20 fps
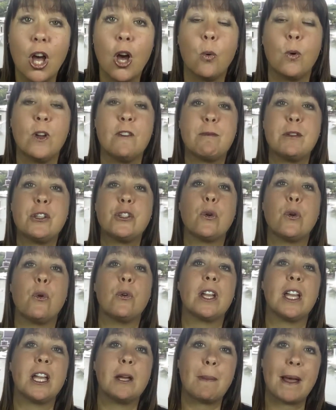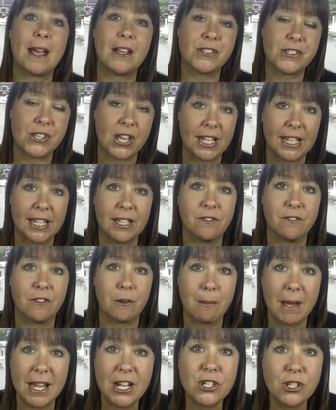We've been talking about selling
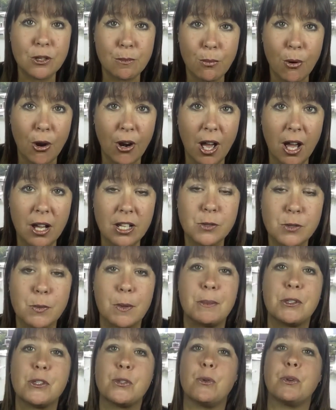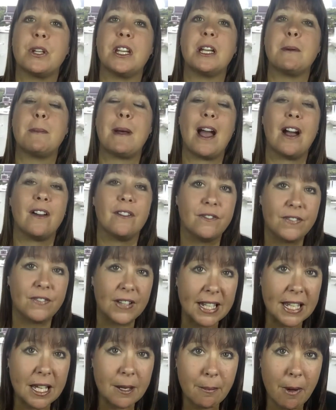information products. We've been talking about
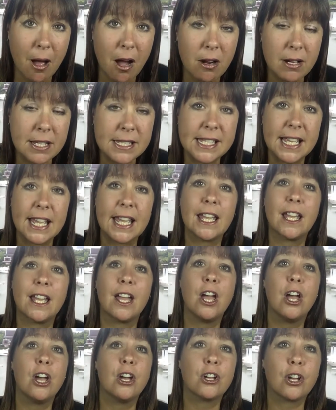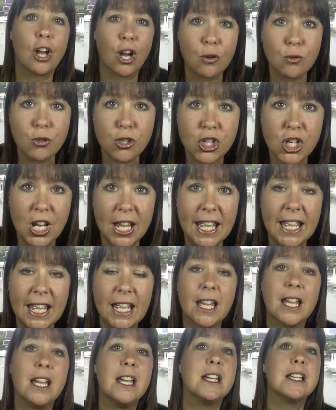affiliate marketing,
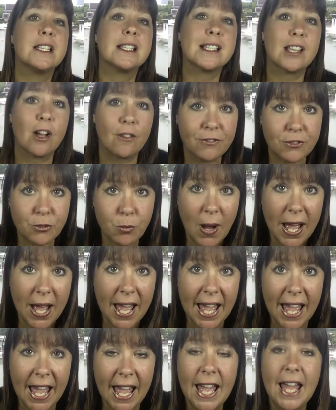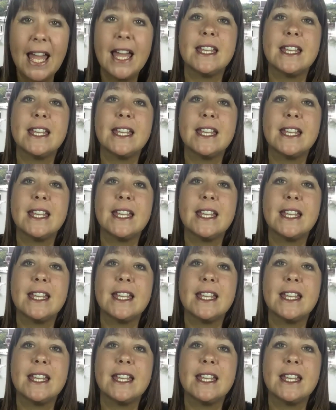coaching, software.